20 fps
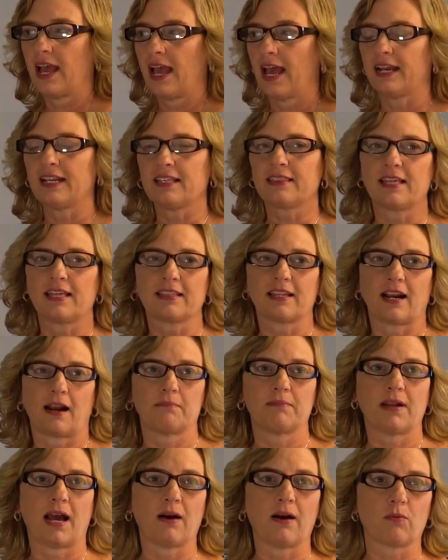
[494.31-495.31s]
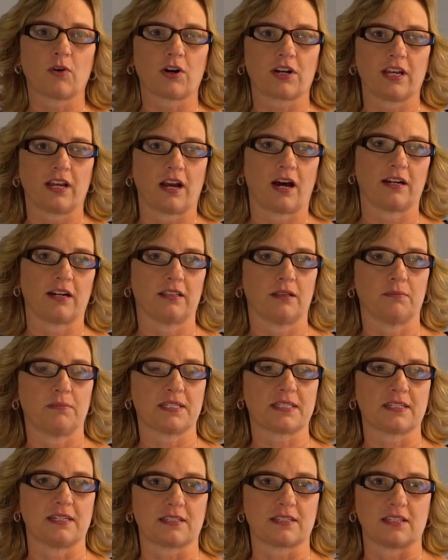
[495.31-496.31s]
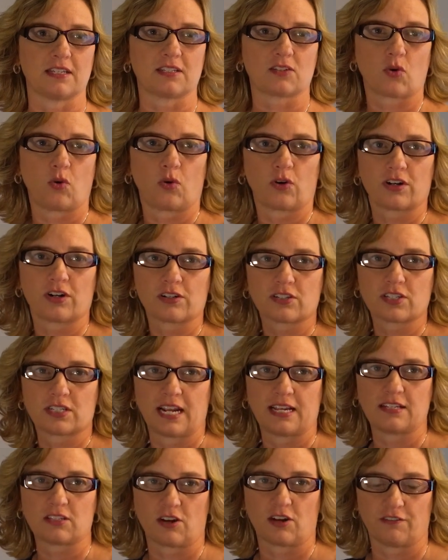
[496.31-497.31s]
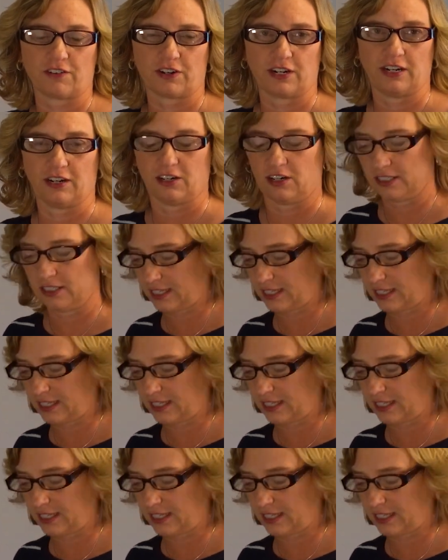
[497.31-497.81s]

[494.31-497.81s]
anything that I'm not working on in the business this quarter stays over here.